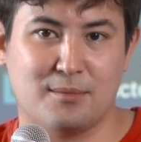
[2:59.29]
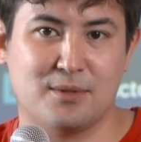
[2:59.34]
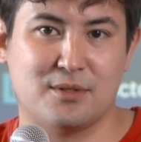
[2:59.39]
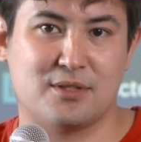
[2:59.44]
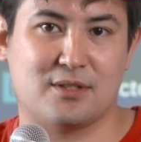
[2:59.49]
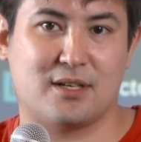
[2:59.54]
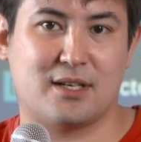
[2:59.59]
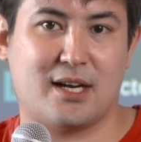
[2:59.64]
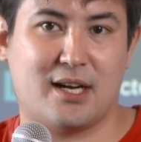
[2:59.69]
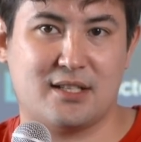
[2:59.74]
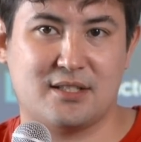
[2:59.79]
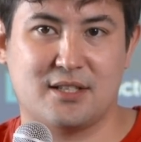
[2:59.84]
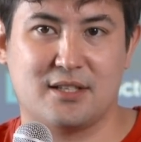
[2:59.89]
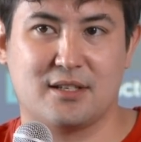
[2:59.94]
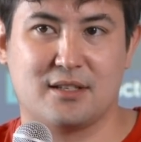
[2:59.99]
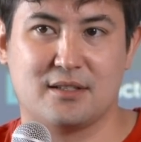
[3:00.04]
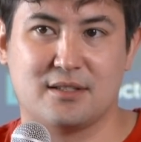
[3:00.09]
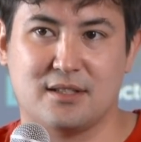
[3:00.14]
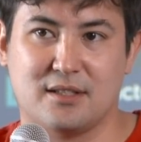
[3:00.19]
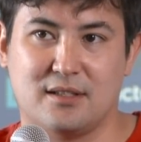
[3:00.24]
you start asking
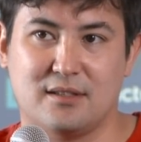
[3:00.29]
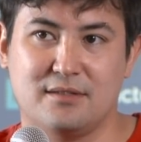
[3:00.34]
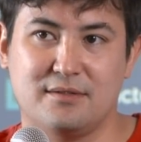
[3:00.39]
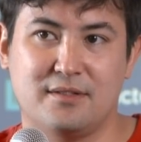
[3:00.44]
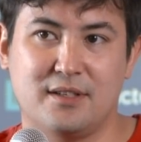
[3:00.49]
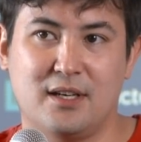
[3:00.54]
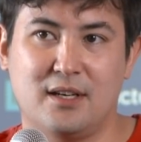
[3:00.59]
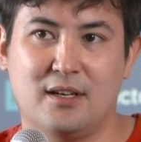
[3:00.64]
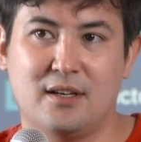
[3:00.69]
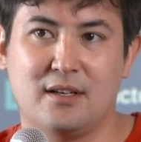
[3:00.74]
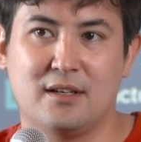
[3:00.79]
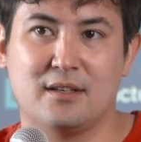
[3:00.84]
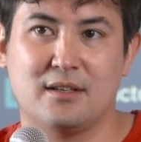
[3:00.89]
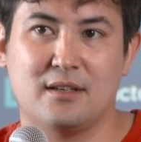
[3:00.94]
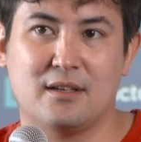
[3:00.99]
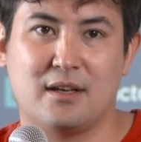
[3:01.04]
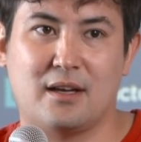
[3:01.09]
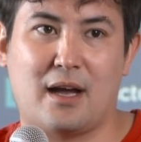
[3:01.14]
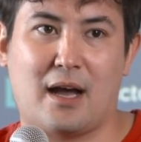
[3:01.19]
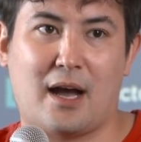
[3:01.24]
yourself
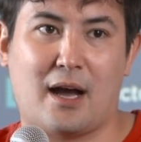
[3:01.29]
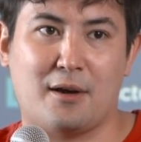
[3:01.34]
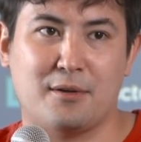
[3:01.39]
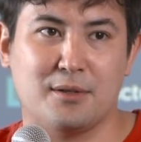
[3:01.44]
how